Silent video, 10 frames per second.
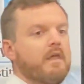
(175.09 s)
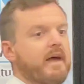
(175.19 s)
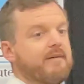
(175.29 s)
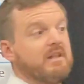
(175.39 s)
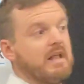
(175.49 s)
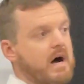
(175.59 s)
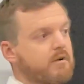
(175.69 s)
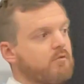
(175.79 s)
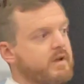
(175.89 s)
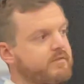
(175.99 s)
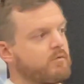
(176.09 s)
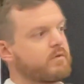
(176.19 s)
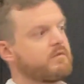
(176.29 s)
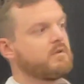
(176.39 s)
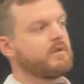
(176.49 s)
They have a lot of
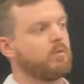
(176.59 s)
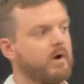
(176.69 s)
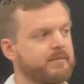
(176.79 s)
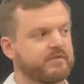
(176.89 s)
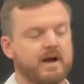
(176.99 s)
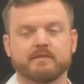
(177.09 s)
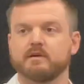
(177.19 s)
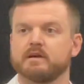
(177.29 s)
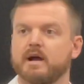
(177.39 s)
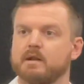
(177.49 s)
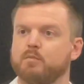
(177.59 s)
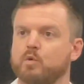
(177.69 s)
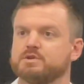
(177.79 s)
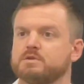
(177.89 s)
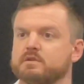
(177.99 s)
resources on their website that can kind of
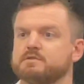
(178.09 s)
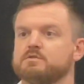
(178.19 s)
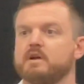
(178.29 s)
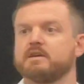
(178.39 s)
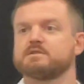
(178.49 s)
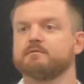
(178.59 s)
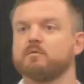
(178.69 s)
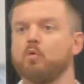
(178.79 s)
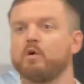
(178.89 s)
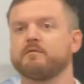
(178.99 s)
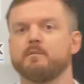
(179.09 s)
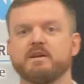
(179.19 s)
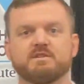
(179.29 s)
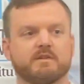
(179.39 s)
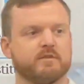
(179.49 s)
point you in the direction for more
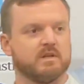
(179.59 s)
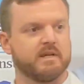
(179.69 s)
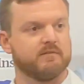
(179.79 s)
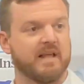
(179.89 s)
information if you leave